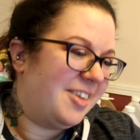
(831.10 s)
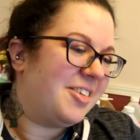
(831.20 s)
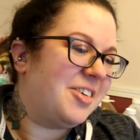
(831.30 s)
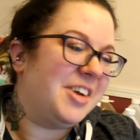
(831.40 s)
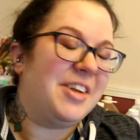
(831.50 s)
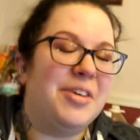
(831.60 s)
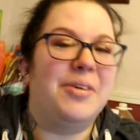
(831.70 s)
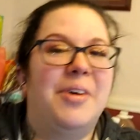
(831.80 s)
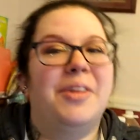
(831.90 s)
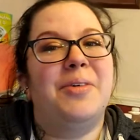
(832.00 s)
So she had to
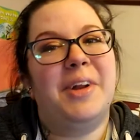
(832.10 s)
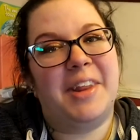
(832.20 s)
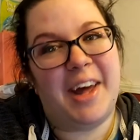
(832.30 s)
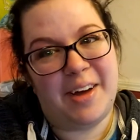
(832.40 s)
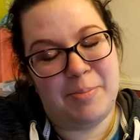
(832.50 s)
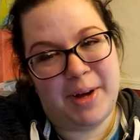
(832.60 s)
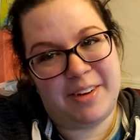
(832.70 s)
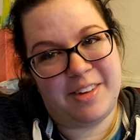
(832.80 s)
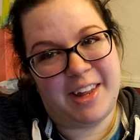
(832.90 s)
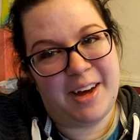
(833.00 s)
go all the way to that,
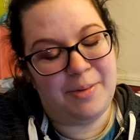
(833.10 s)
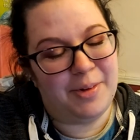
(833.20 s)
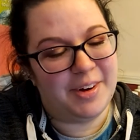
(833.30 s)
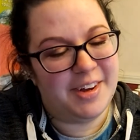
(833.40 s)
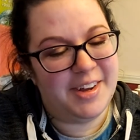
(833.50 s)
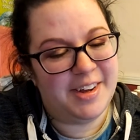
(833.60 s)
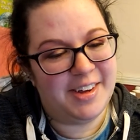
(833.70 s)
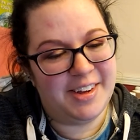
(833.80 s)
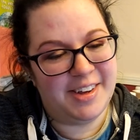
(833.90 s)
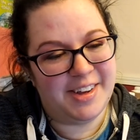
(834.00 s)
back to that one,
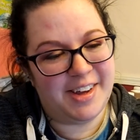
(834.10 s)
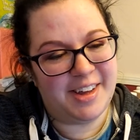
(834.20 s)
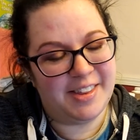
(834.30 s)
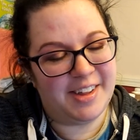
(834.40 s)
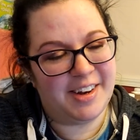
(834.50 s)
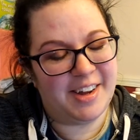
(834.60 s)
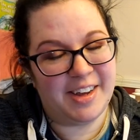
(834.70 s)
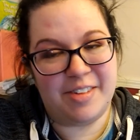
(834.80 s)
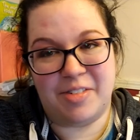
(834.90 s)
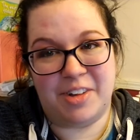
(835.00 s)
and then I
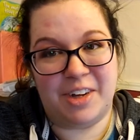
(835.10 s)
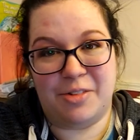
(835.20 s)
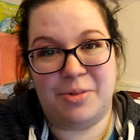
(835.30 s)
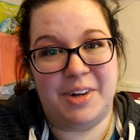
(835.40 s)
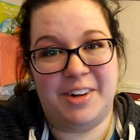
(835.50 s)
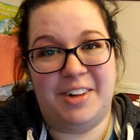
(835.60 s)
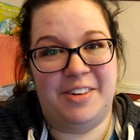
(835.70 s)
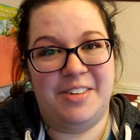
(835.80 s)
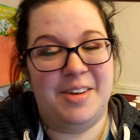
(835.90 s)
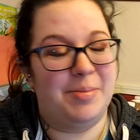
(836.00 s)
gave her like a
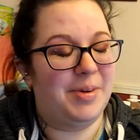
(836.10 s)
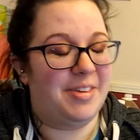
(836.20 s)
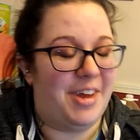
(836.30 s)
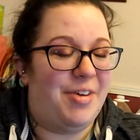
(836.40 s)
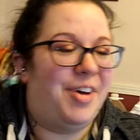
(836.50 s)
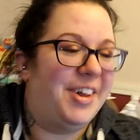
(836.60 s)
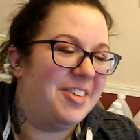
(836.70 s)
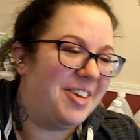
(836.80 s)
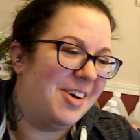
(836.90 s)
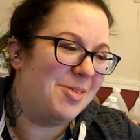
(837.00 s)
$20 tip because I felt
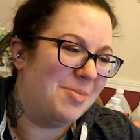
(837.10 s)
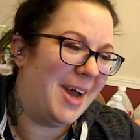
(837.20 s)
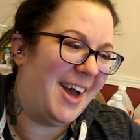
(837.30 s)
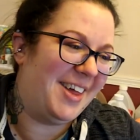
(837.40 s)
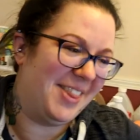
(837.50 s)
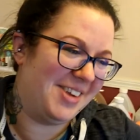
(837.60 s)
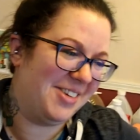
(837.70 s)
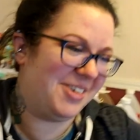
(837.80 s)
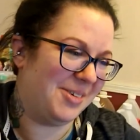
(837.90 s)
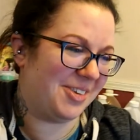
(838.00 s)
so bad that she